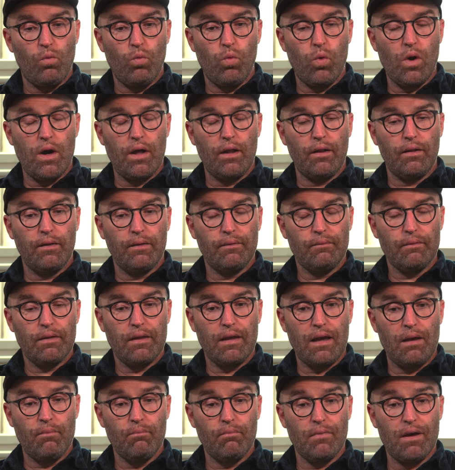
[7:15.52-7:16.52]
Well,
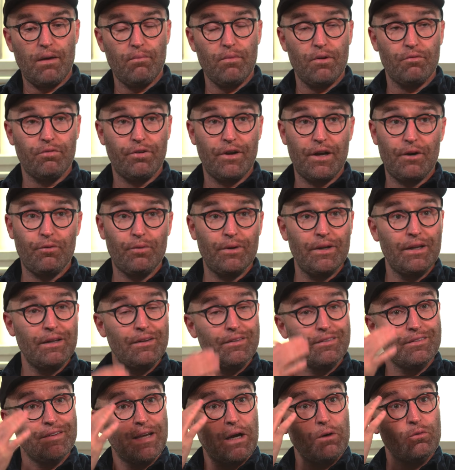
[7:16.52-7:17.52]
I'm, I'm a very
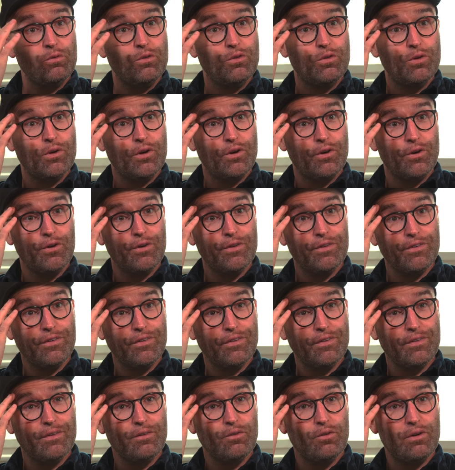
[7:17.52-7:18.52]

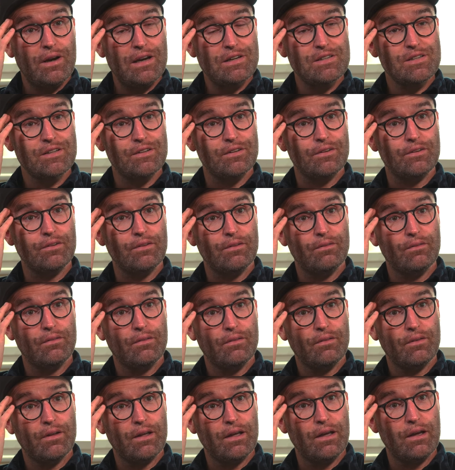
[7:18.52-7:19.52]
down-to-earth,
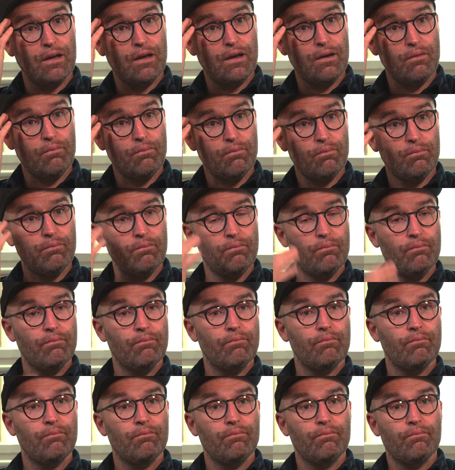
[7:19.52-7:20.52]
rational um,
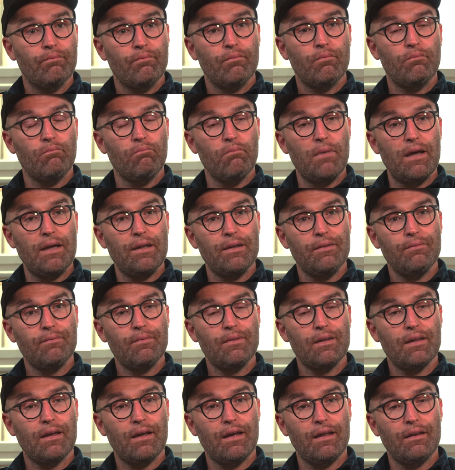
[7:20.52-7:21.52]
man,
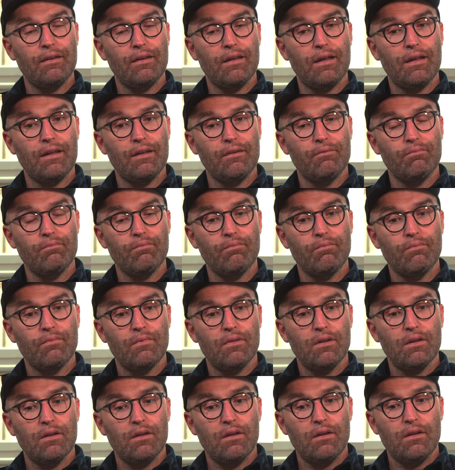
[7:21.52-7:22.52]
and, and
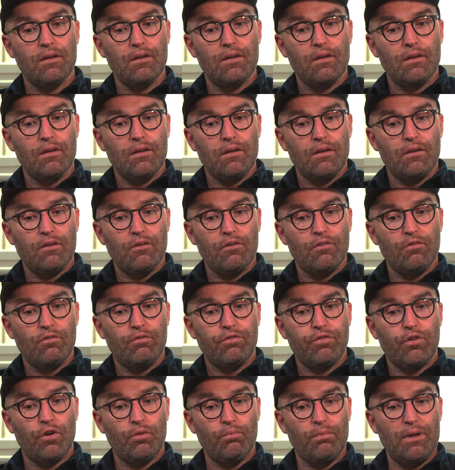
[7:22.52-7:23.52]

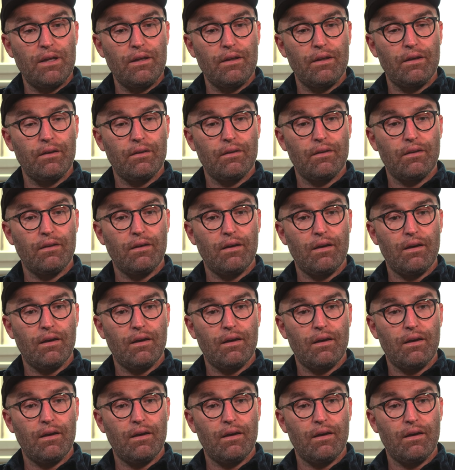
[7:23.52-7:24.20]
for me,